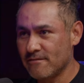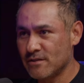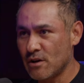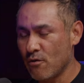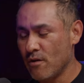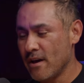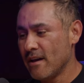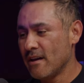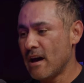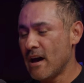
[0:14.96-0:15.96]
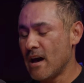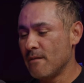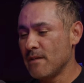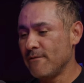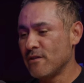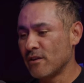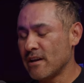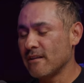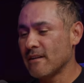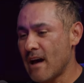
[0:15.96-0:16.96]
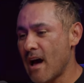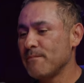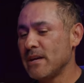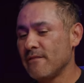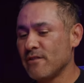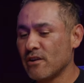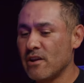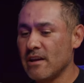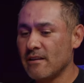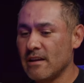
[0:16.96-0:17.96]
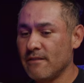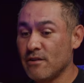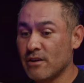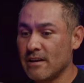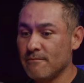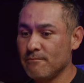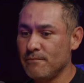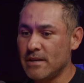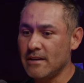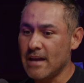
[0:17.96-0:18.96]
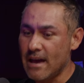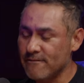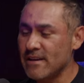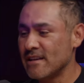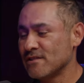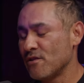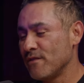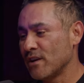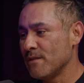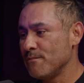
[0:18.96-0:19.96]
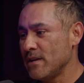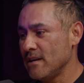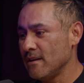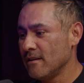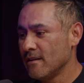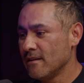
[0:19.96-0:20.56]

So if you're gonna copy, if you're gonna be envious, or if you're gonna be